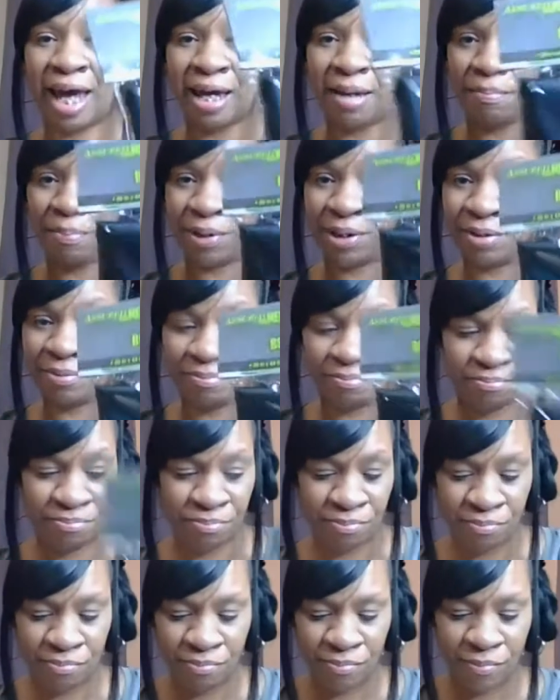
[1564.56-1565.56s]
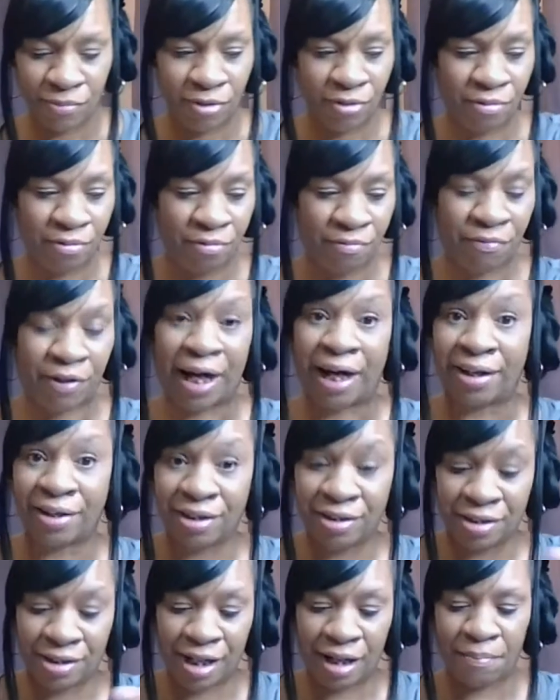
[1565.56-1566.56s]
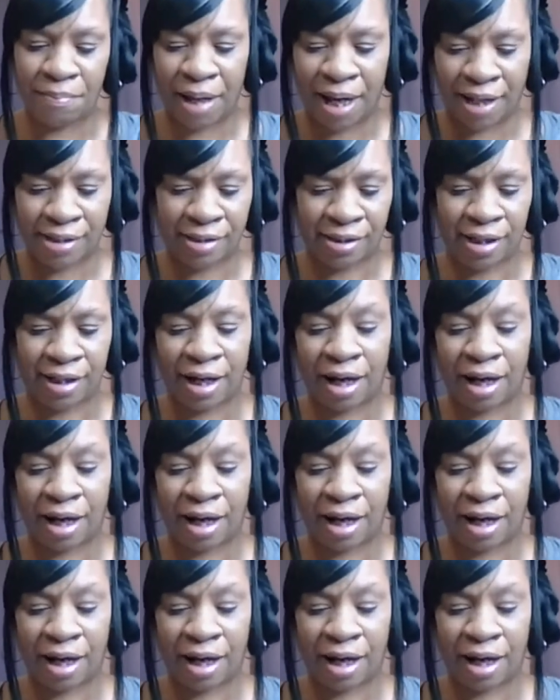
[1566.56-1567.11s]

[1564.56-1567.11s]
cape Father's Day basket.